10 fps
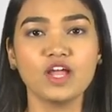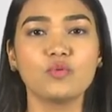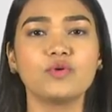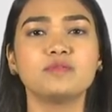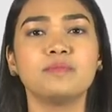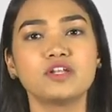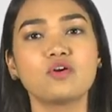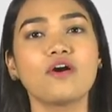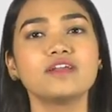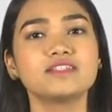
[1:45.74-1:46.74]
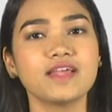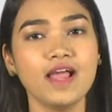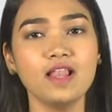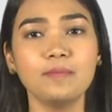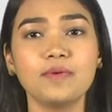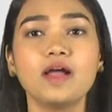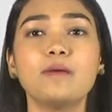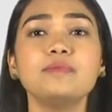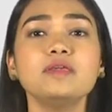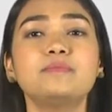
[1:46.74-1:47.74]
With Bitcoin's help,
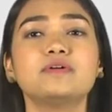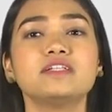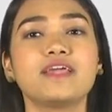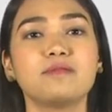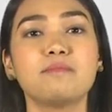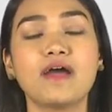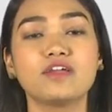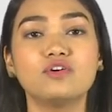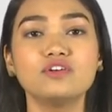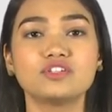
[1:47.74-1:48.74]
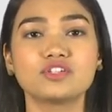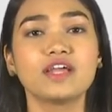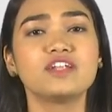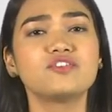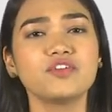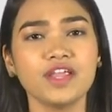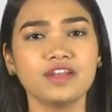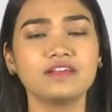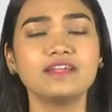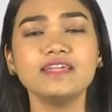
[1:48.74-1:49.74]
people can buy goods,
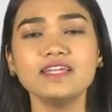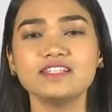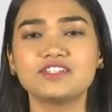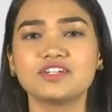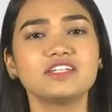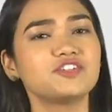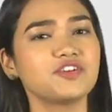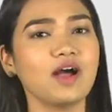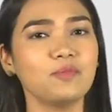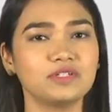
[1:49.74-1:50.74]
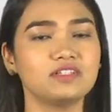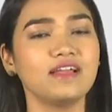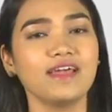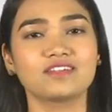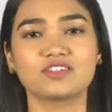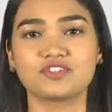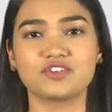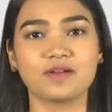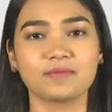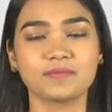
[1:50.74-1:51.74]
trade, eat, travel,
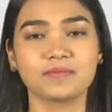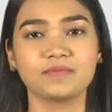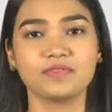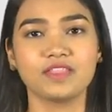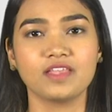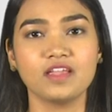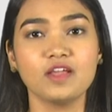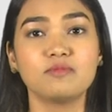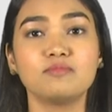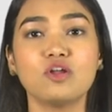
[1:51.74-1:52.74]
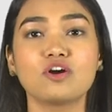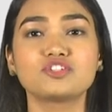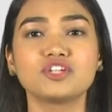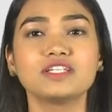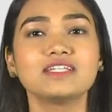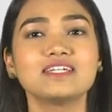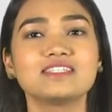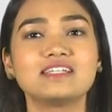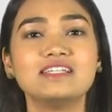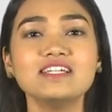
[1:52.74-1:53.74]
etc. Blockchain is
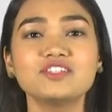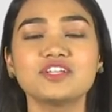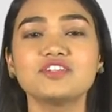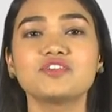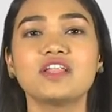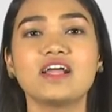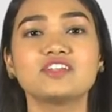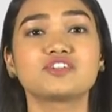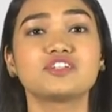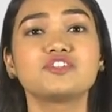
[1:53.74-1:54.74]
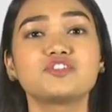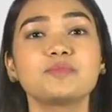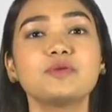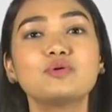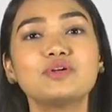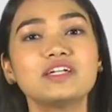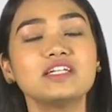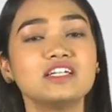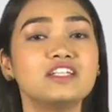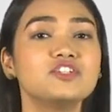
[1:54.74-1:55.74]
a decentralized,
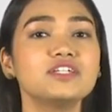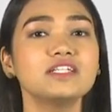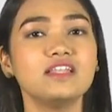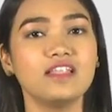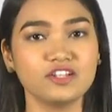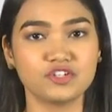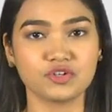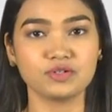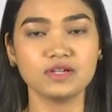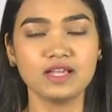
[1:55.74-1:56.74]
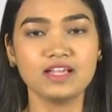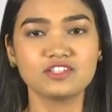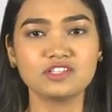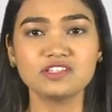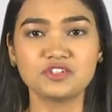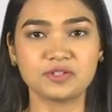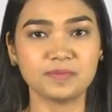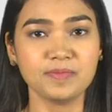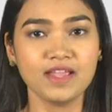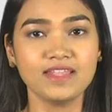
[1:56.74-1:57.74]
distributed digital ledger
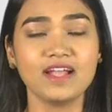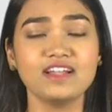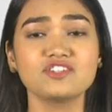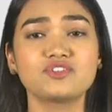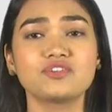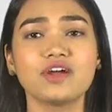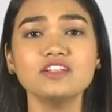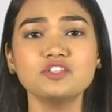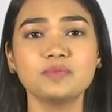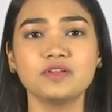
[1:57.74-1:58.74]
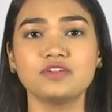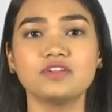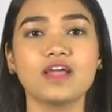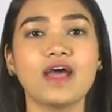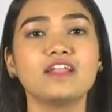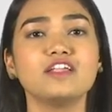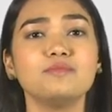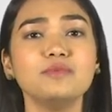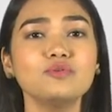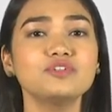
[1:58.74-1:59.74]
system that is transparent and
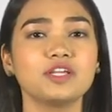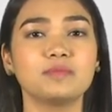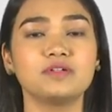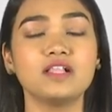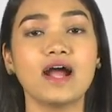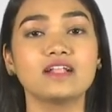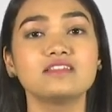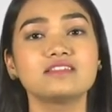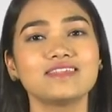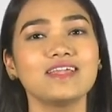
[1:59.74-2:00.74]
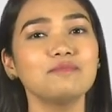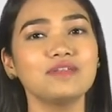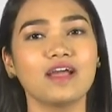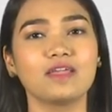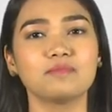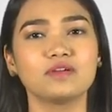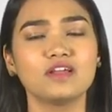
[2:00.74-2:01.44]
immutable at the same time.